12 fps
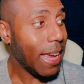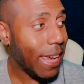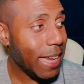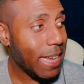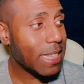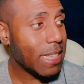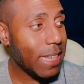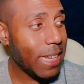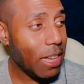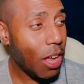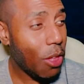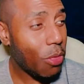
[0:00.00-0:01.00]

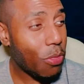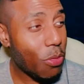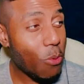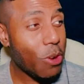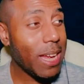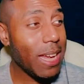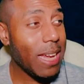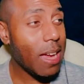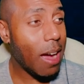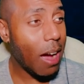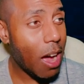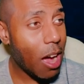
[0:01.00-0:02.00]
Easily
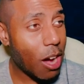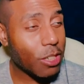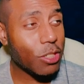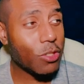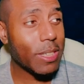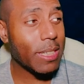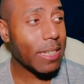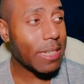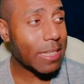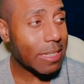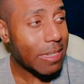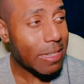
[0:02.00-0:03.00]

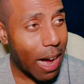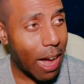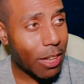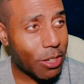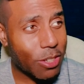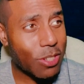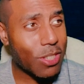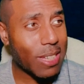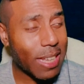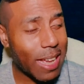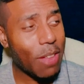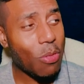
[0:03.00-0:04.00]
$300 to
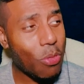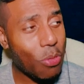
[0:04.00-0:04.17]
get